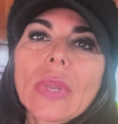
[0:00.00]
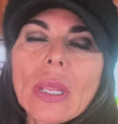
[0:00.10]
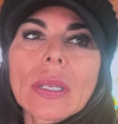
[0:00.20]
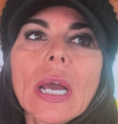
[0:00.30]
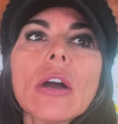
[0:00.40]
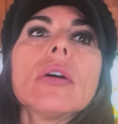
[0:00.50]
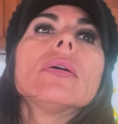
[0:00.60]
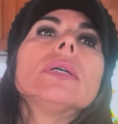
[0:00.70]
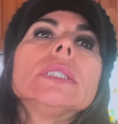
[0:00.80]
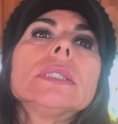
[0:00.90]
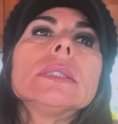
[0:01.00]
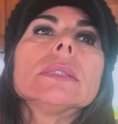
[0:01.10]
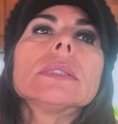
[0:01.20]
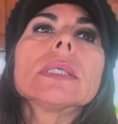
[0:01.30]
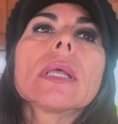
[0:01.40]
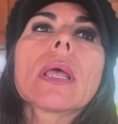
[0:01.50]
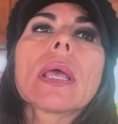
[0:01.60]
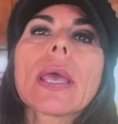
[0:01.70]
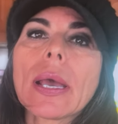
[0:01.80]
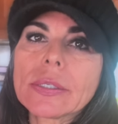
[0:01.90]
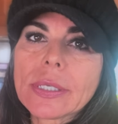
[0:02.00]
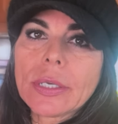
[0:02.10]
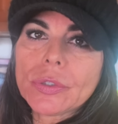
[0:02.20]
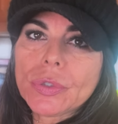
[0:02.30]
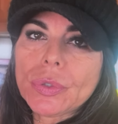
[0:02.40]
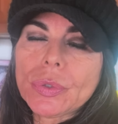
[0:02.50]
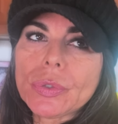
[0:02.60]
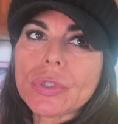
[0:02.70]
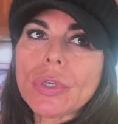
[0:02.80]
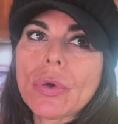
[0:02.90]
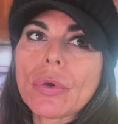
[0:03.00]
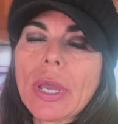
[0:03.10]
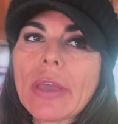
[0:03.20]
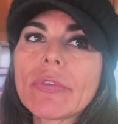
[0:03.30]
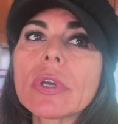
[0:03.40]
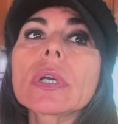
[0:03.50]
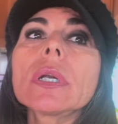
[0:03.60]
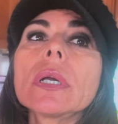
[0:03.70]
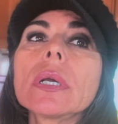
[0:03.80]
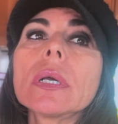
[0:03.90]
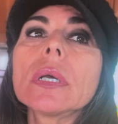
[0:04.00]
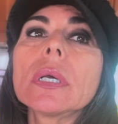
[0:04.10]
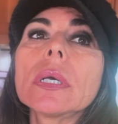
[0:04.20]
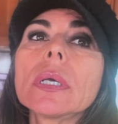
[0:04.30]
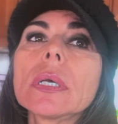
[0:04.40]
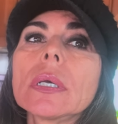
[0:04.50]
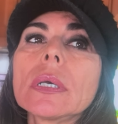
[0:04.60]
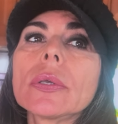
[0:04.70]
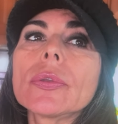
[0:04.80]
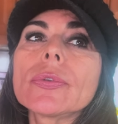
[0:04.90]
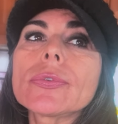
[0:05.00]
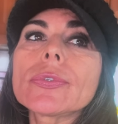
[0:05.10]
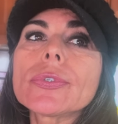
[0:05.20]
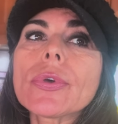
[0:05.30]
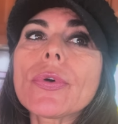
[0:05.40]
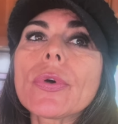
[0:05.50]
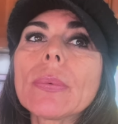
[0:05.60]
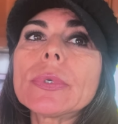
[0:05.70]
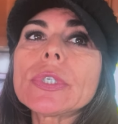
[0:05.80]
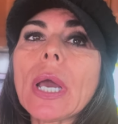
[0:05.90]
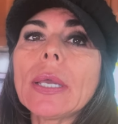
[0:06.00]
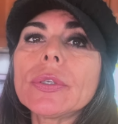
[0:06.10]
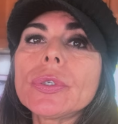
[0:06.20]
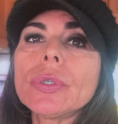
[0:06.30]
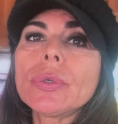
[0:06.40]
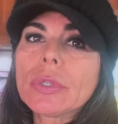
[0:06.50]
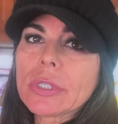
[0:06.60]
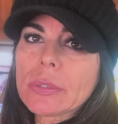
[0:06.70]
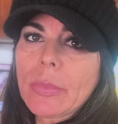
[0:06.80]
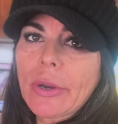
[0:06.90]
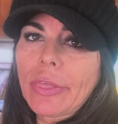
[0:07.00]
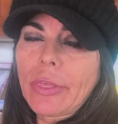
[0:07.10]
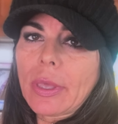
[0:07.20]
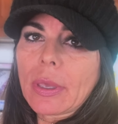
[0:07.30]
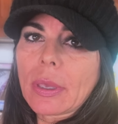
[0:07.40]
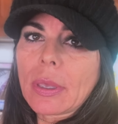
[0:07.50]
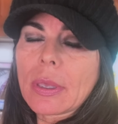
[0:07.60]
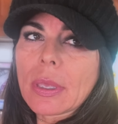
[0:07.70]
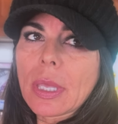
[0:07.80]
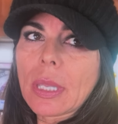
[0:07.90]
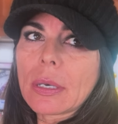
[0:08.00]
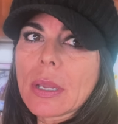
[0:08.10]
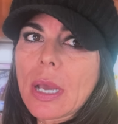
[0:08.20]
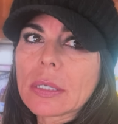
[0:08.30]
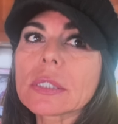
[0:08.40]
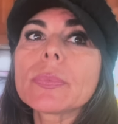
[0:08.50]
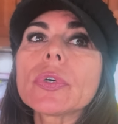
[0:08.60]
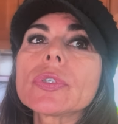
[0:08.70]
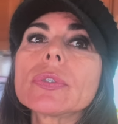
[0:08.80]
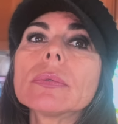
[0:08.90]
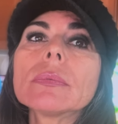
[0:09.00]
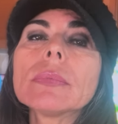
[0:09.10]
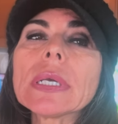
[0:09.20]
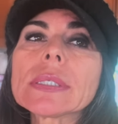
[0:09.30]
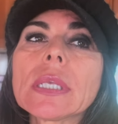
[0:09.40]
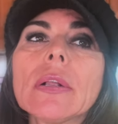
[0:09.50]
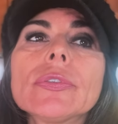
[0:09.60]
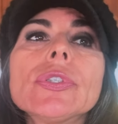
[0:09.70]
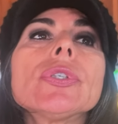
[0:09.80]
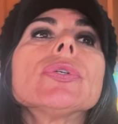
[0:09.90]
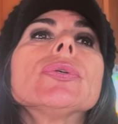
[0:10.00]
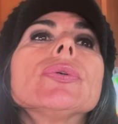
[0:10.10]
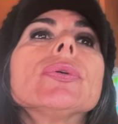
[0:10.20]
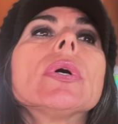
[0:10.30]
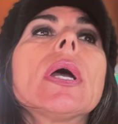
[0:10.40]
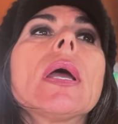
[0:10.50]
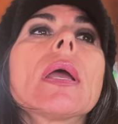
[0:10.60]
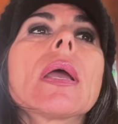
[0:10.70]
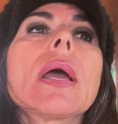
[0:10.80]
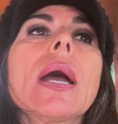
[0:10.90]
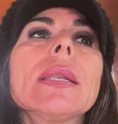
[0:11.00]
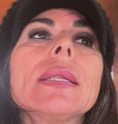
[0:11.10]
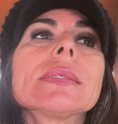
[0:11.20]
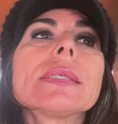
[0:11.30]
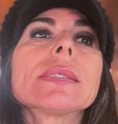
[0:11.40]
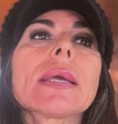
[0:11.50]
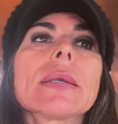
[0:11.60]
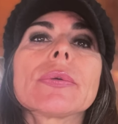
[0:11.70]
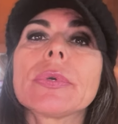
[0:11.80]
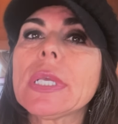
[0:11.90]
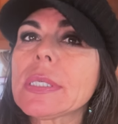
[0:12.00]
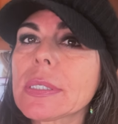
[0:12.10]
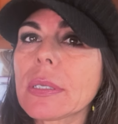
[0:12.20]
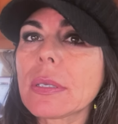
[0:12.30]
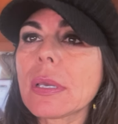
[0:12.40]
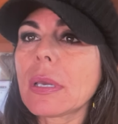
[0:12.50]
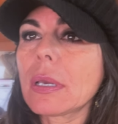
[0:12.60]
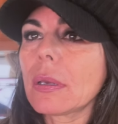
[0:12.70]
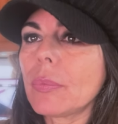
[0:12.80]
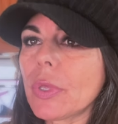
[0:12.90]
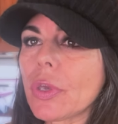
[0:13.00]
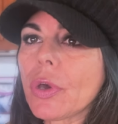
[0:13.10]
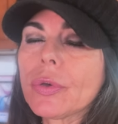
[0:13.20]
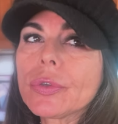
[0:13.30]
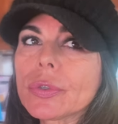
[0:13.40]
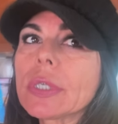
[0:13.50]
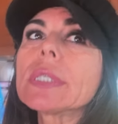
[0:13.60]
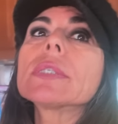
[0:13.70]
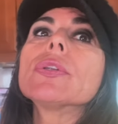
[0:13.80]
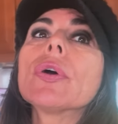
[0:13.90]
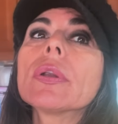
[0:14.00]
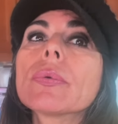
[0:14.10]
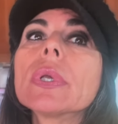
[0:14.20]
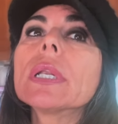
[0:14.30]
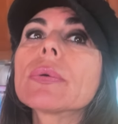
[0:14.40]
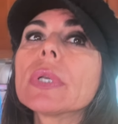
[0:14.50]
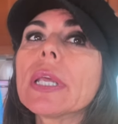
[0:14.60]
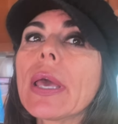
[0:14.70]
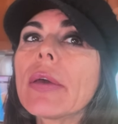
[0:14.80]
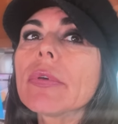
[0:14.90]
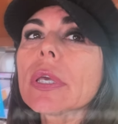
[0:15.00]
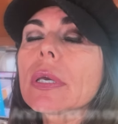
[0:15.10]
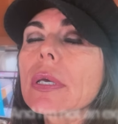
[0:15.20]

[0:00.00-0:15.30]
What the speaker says: Now it has started to snow heavier. So I'm trying to do the smart thing and not expose myself to unnecessary risk. Because it's snowing really, really heavy.